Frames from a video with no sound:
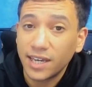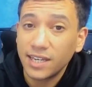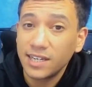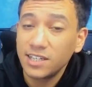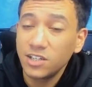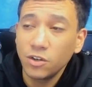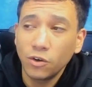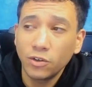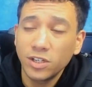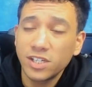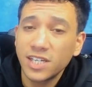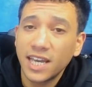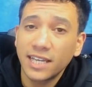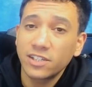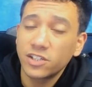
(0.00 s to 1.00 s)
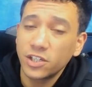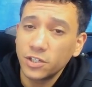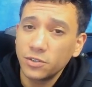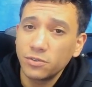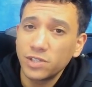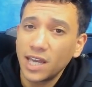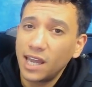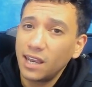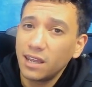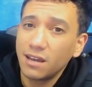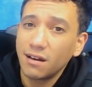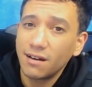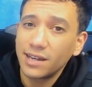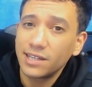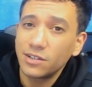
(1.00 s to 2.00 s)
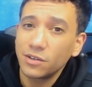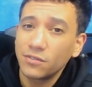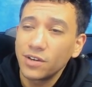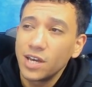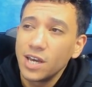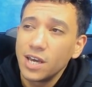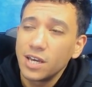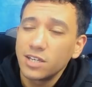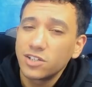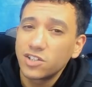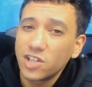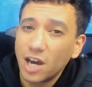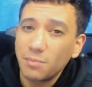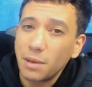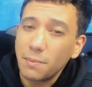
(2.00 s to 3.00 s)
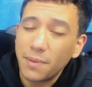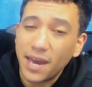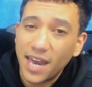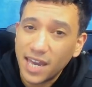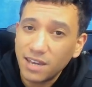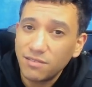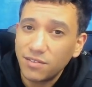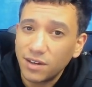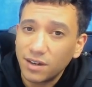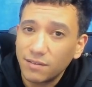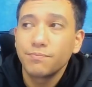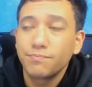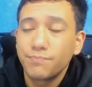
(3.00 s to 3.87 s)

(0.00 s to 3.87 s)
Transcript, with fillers: and nor does it excuse any kind of scummy behavior.